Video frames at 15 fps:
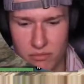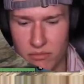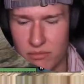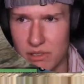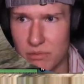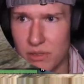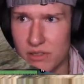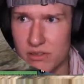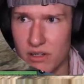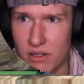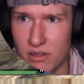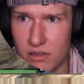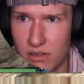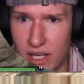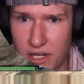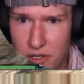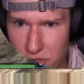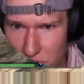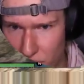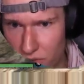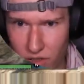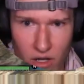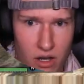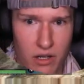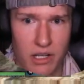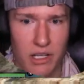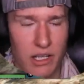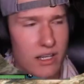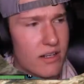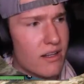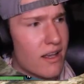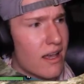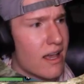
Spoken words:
We press our extra 1 on again.